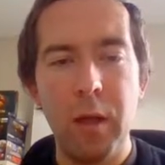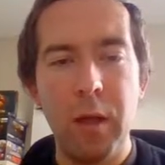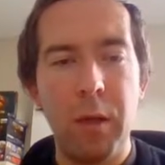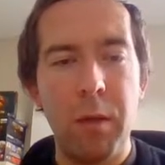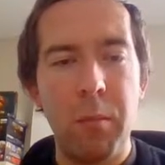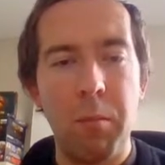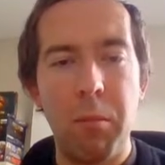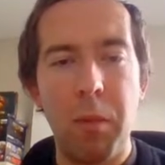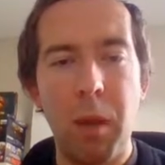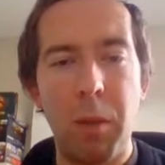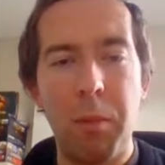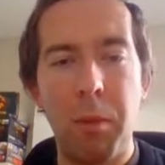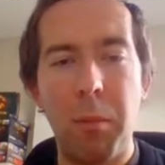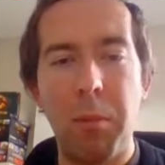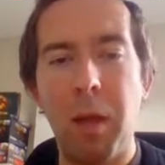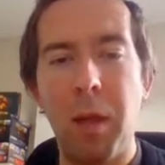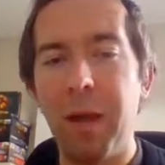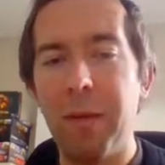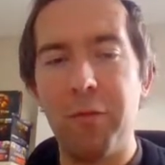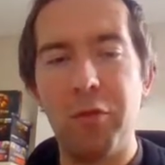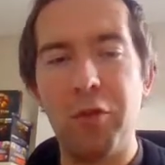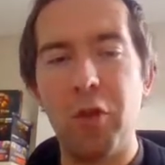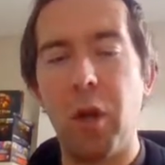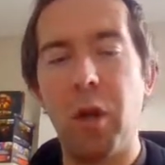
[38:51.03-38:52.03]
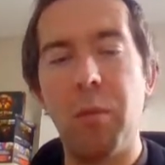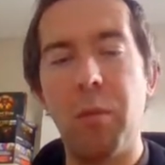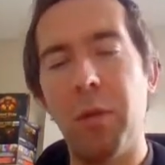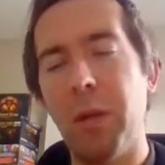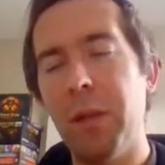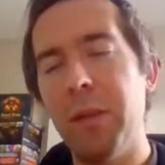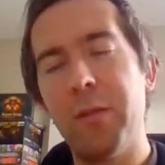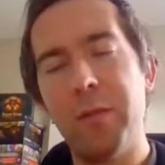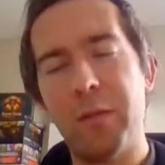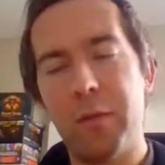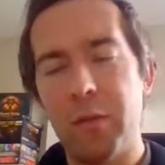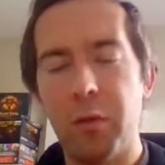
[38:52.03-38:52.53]
blah blah blah F#
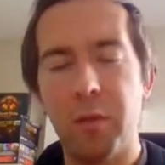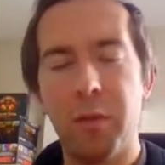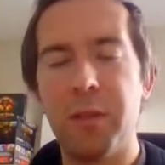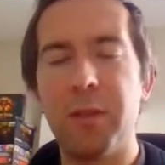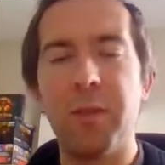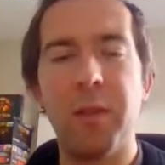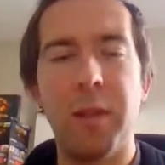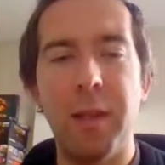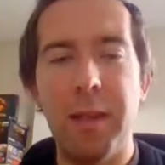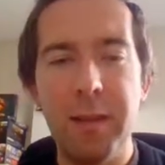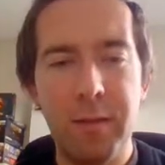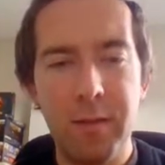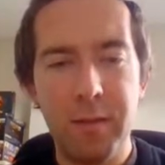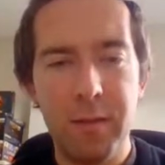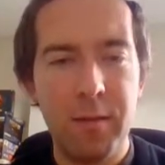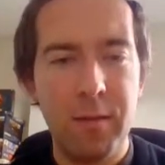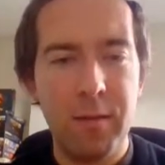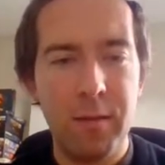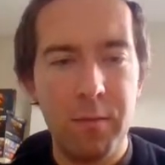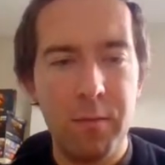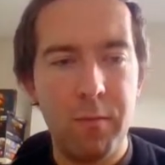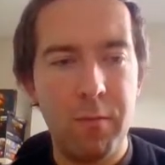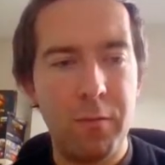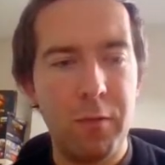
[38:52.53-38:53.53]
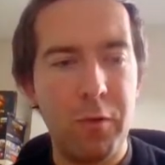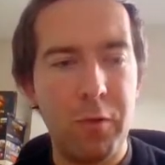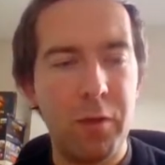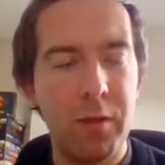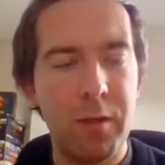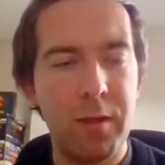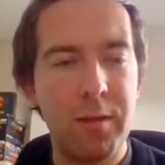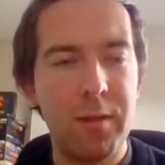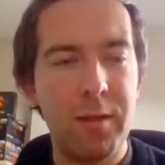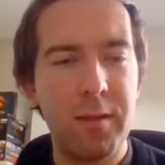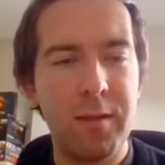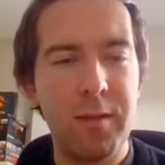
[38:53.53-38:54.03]
list, so it's a list for all
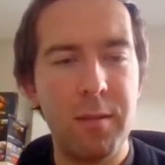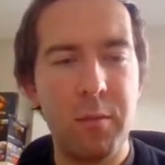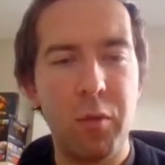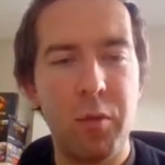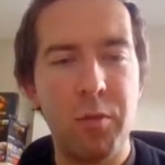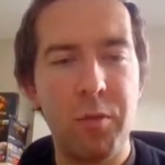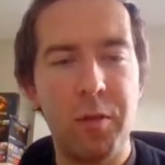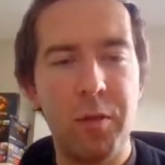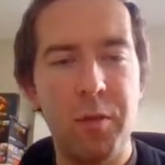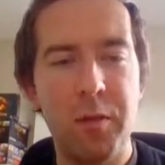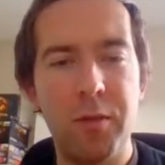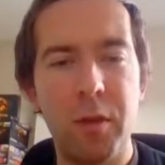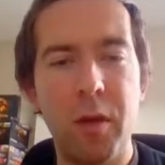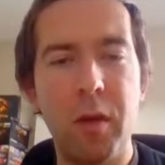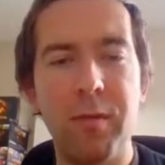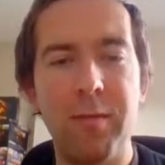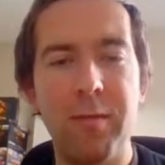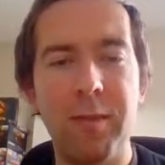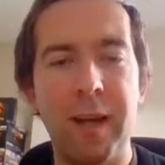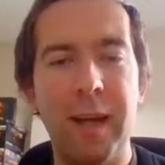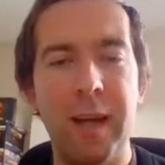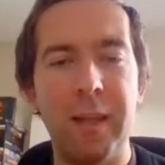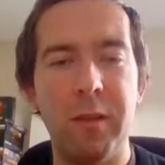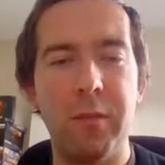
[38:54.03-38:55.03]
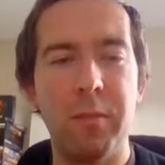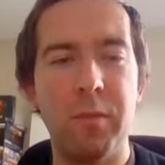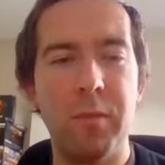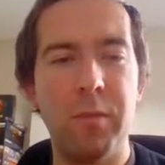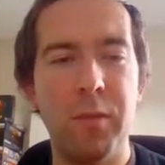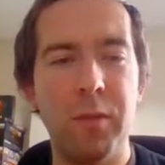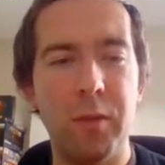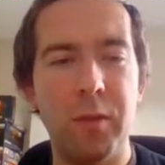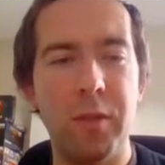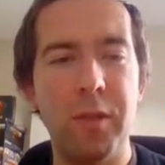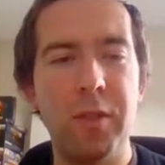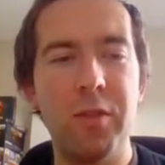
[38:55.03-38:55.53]
intents and purposes of items.
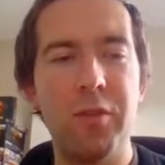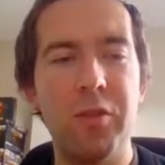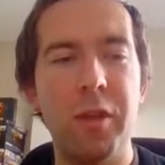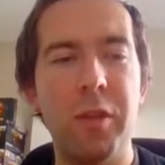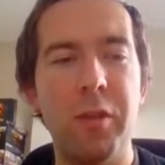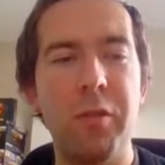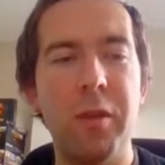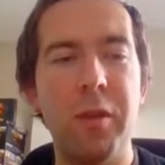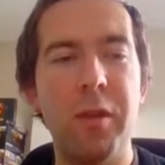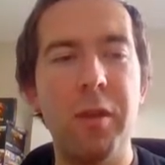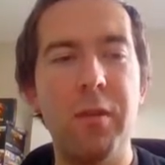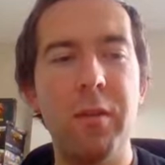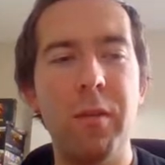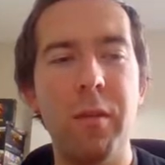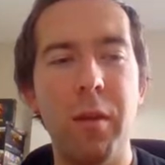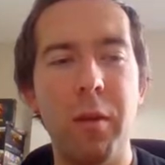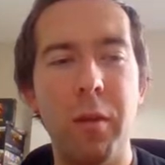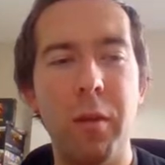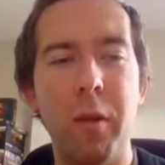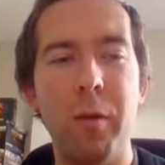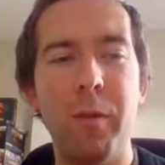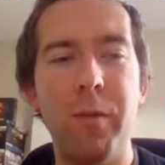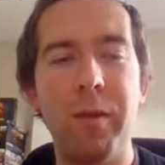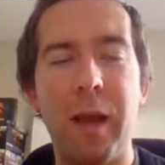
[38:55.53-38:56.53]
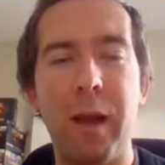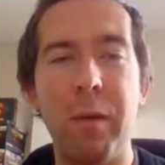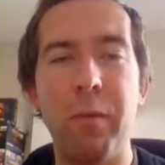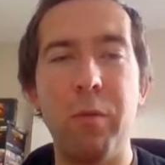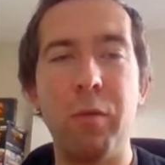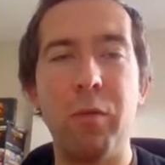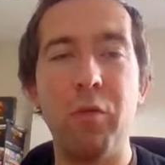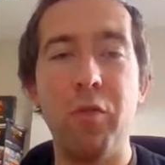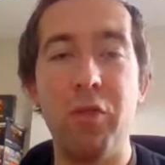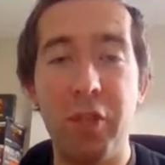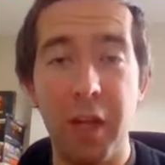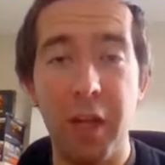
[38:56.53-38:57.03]
So this generator knows how to
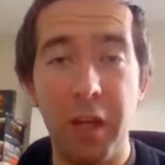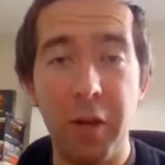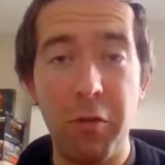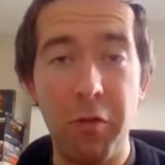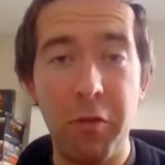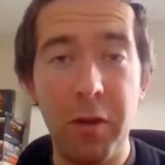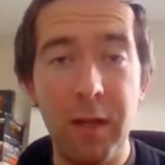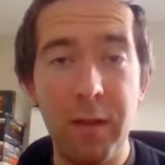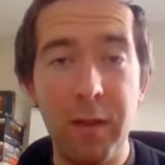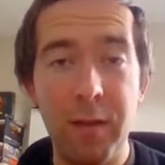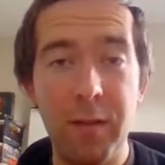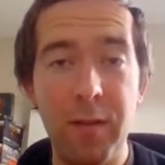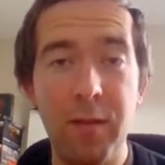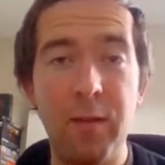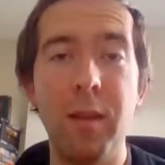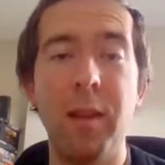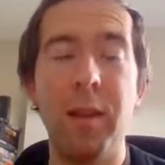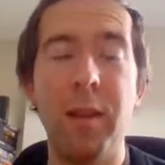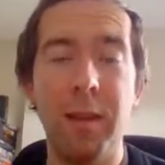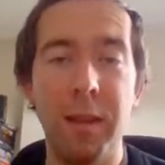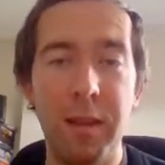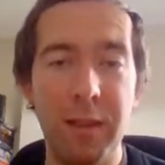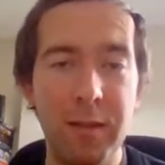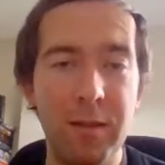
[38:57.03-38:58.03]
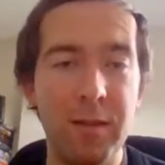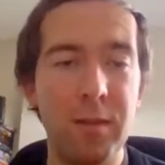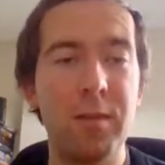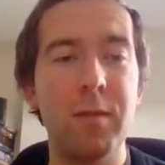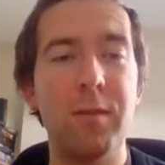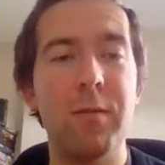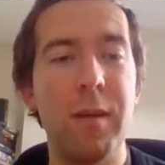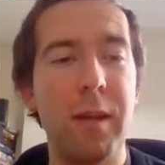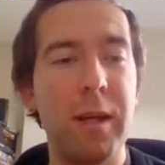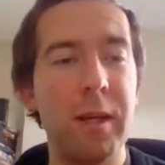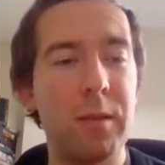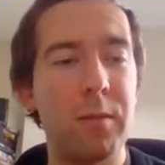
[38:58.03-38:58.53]
generate lists
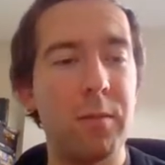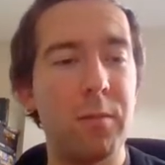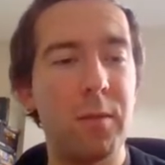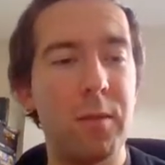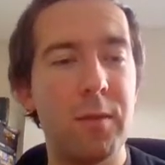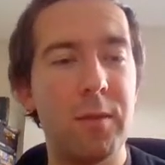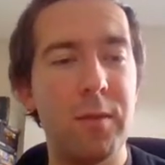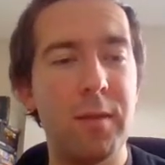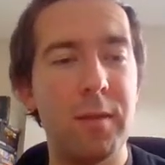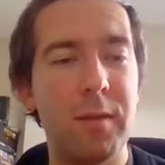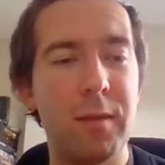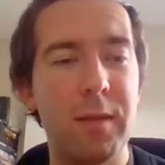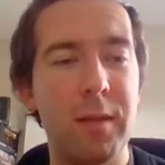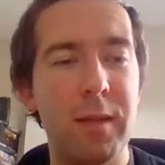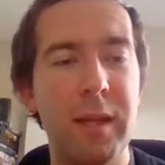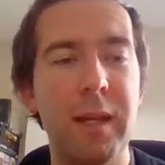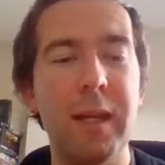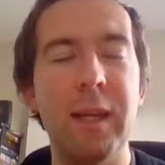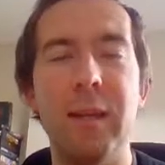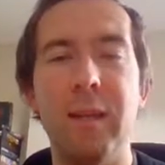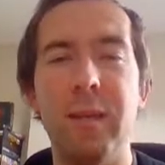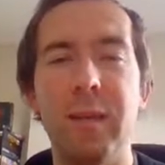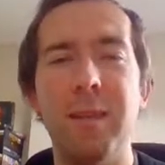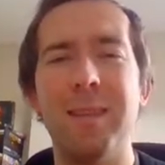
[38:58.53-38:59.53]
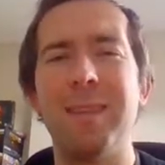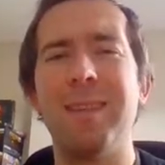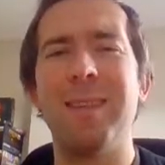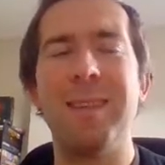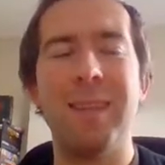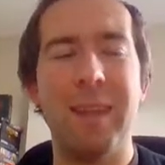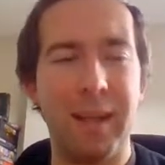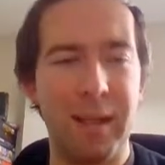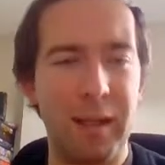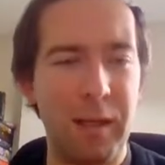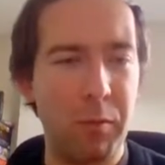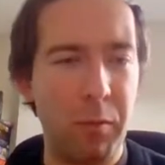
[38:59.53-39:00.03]
of items. Hey, that's
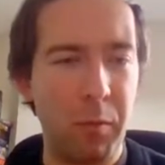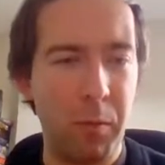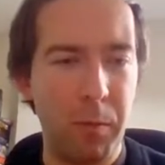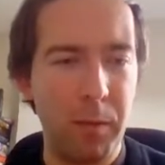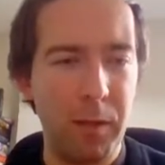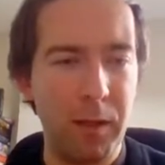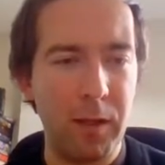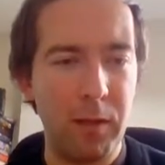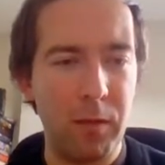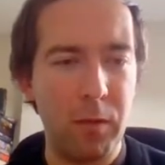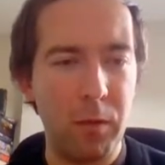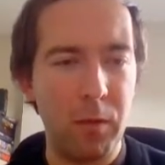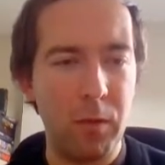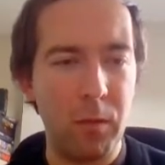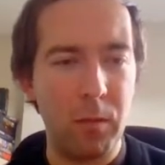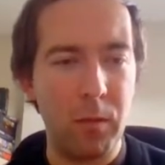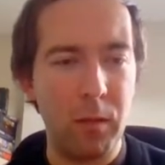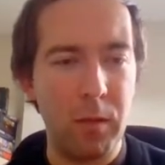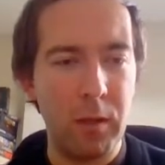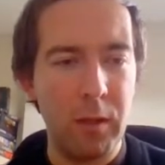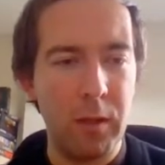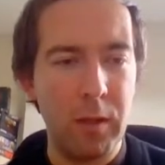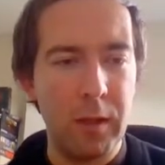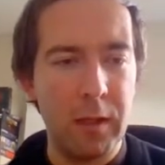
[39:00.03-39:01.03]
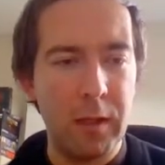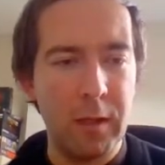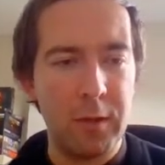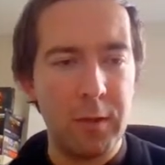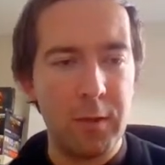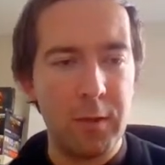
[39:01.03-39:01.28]
exactly what we need. Cool. So